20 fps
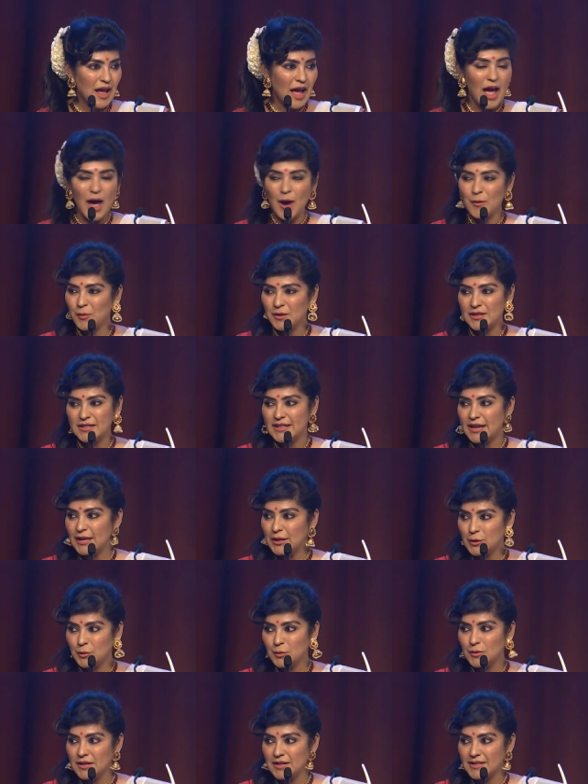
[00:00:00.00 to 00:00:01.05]
I would say
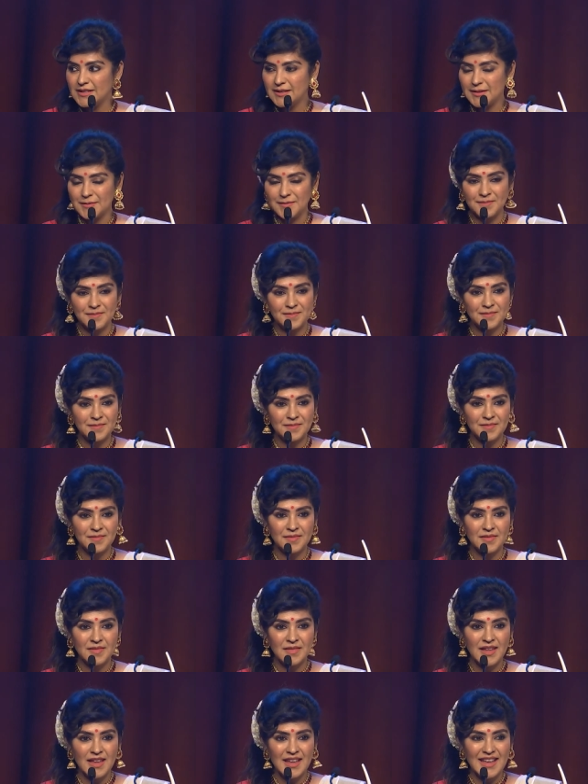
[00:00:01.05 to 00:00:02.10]
don't listen.
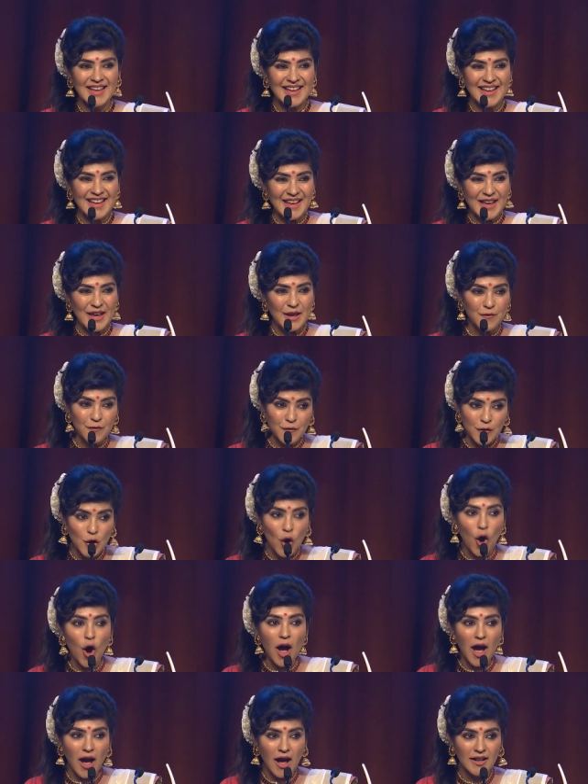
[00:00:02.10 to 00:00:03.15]
If
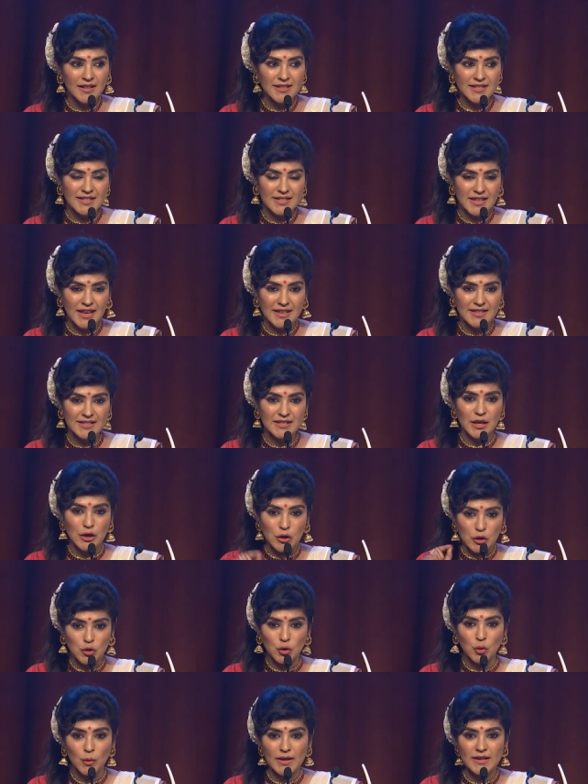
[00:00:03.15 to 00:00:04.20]
your heart says
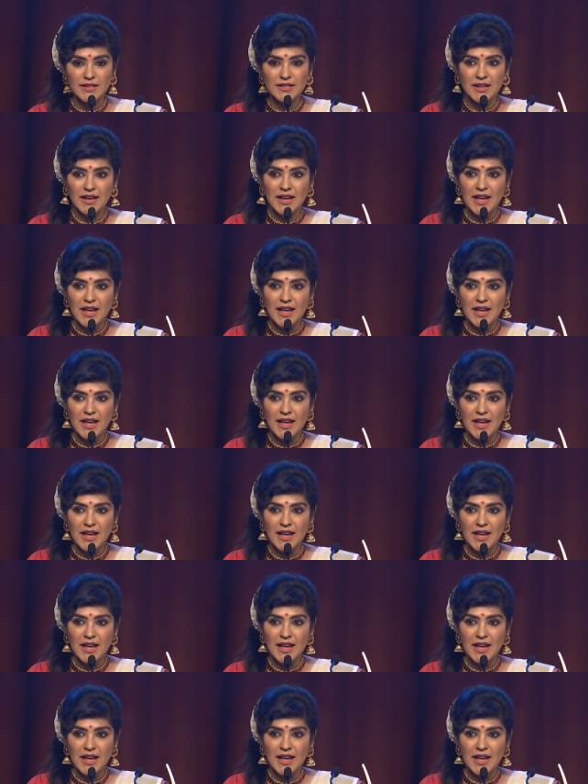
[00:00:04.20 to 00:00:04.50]
do it,